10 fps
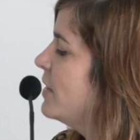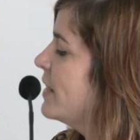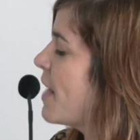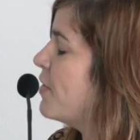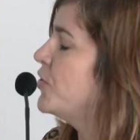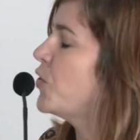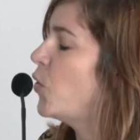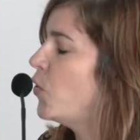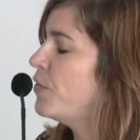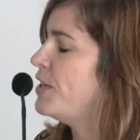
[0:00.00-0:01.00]
gathered
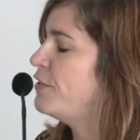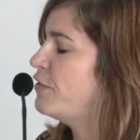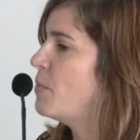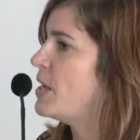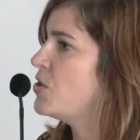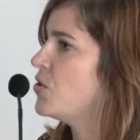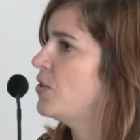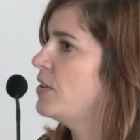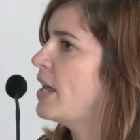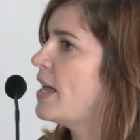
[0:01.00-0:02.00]
all of the
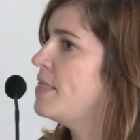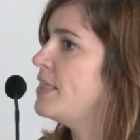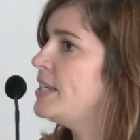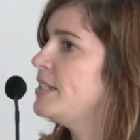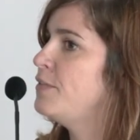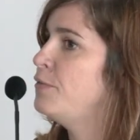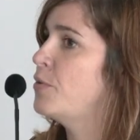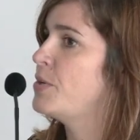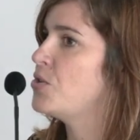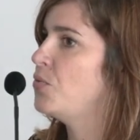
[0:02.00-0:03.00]
information, and these
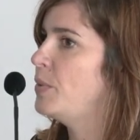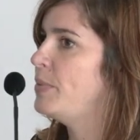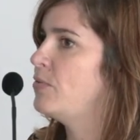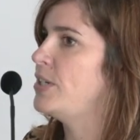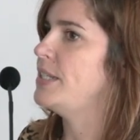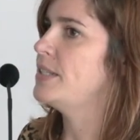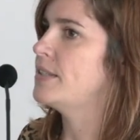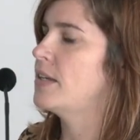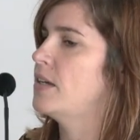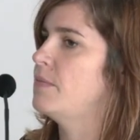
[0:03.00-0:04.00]
information will be
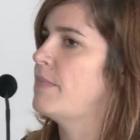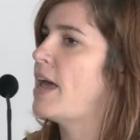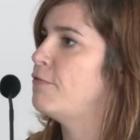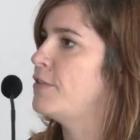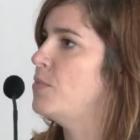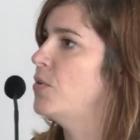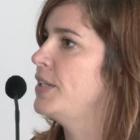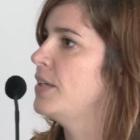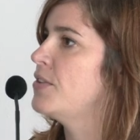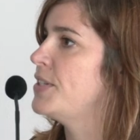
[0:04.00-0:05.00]
released every
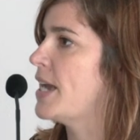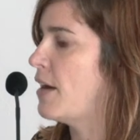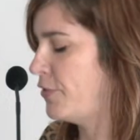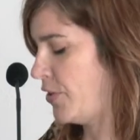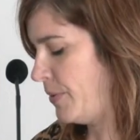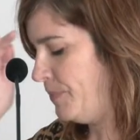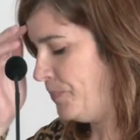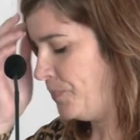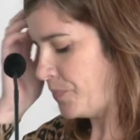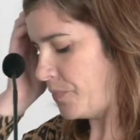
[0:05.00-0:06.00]
morning the day after.
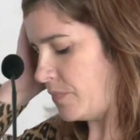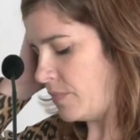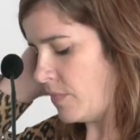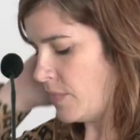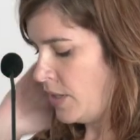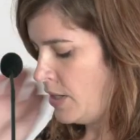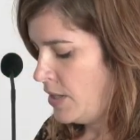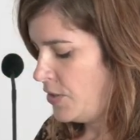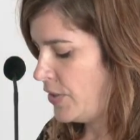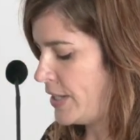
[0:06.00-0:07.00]

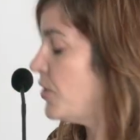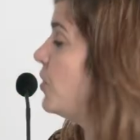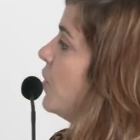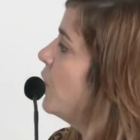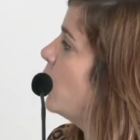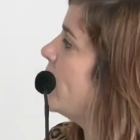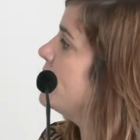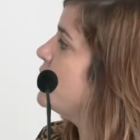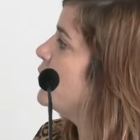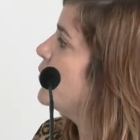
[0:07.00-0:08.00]
So that's another
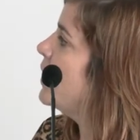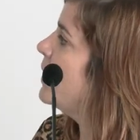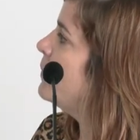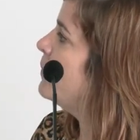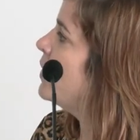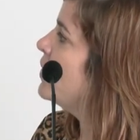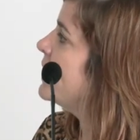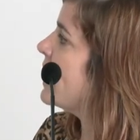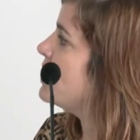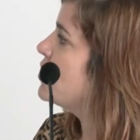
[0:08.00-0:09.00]
way to
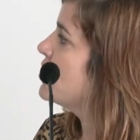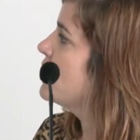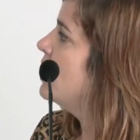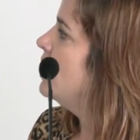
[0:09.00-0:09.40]
engage